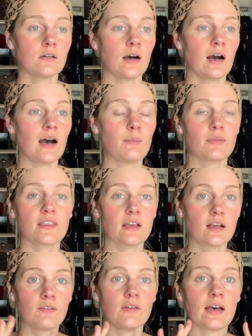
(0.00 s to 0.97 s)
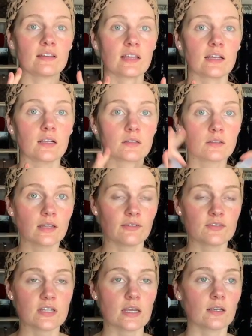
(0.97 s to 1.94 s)
Um, think of it as like
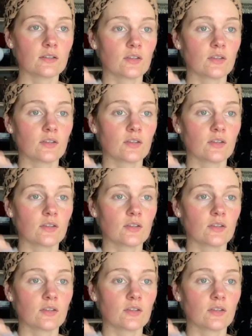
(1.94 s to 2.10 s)
lifting.